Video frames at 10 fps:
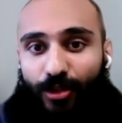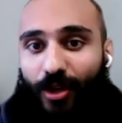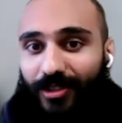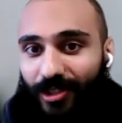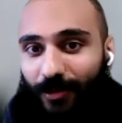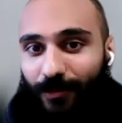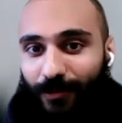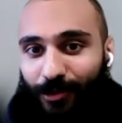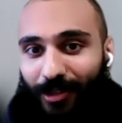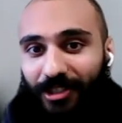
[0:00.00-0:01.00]
There are
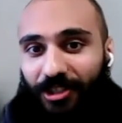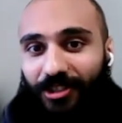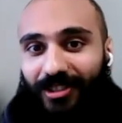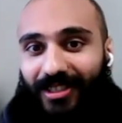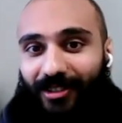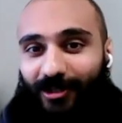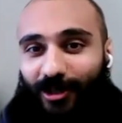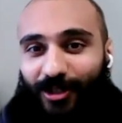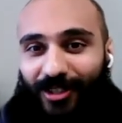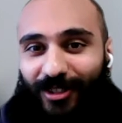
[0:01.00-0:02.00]
tons of
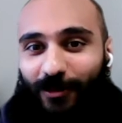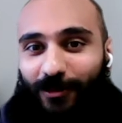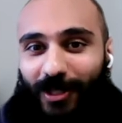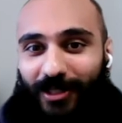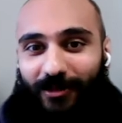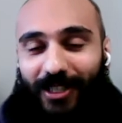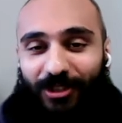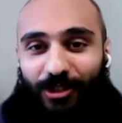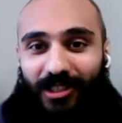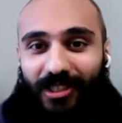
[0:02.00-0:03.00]
traditions out there, tons of
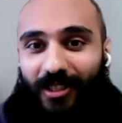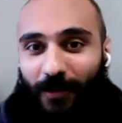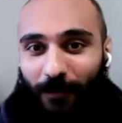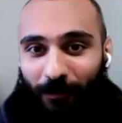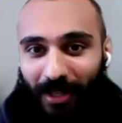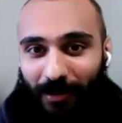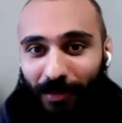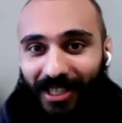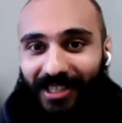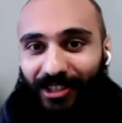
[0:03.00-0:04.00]
ways of actually
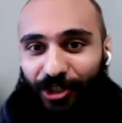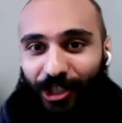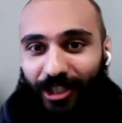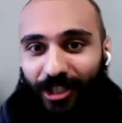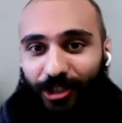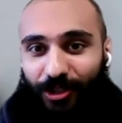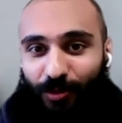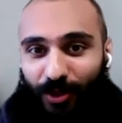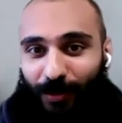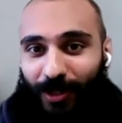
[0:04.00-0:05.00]
making
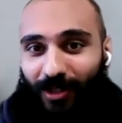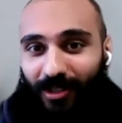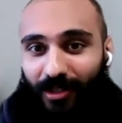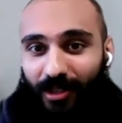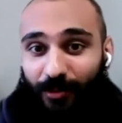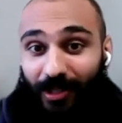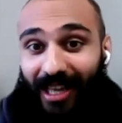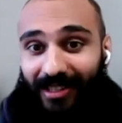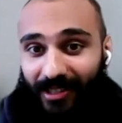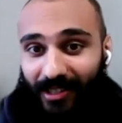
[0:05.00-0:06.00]
change in what we
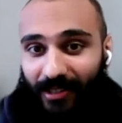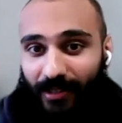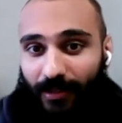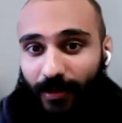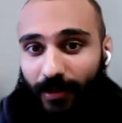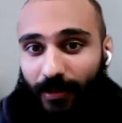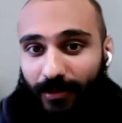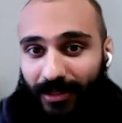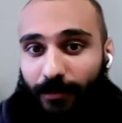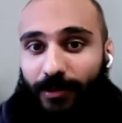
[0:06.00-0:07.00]
call reality,
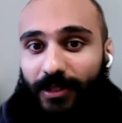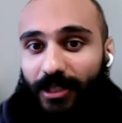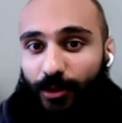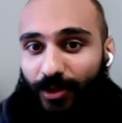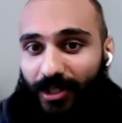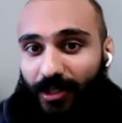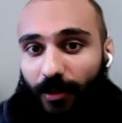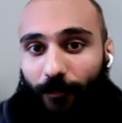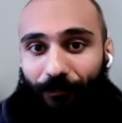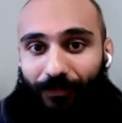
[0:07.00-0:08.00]
simply
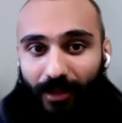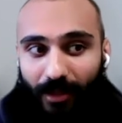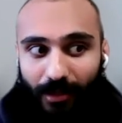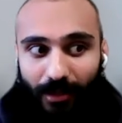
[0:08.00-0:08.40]
using